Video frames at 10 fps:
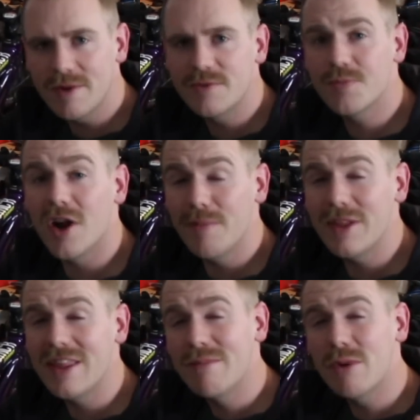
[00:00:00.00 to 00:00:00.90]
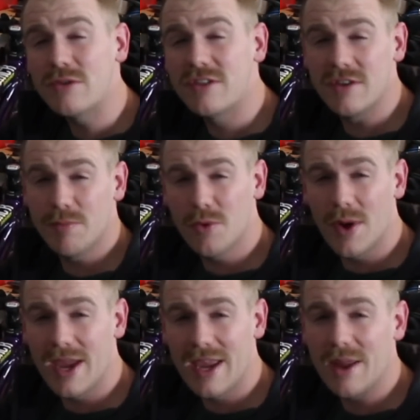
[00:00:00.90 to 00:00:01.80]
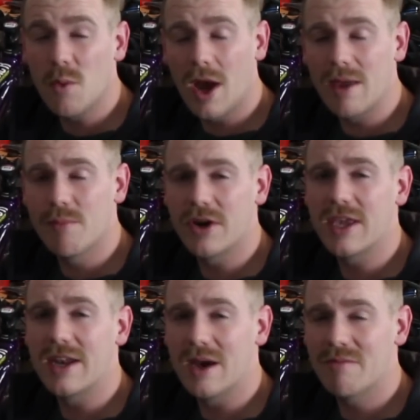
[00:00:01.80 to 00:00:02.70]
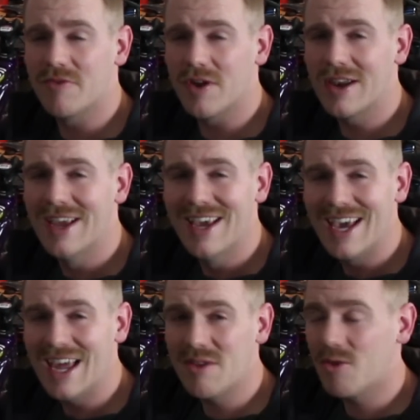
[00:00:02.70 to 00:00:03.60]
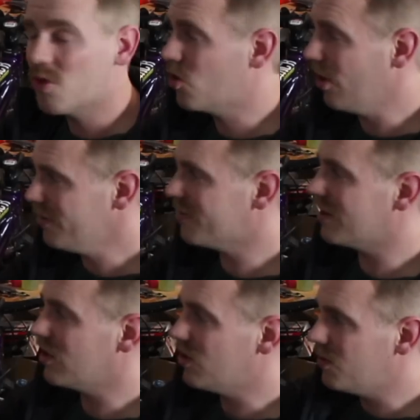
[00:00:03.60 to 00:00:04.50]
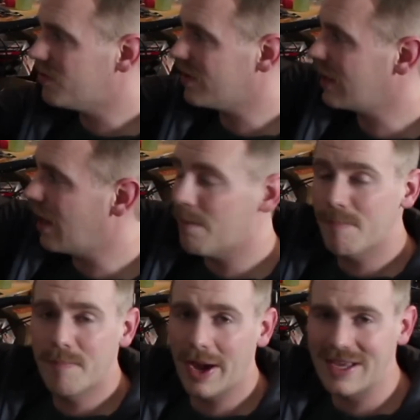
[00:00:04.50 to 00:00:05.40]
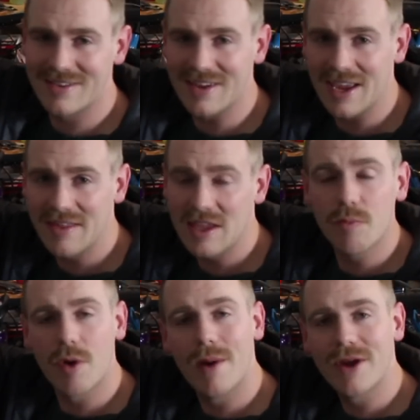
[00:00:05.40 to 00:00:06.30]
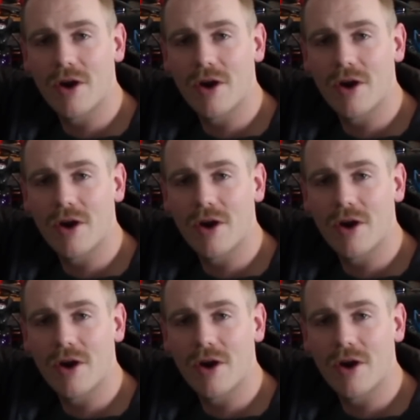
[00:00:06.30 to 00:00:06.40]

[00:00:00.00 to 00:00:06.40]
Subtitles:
is probably the most simple way and why I'm putting it up front, and it's just using a bike stand that you probably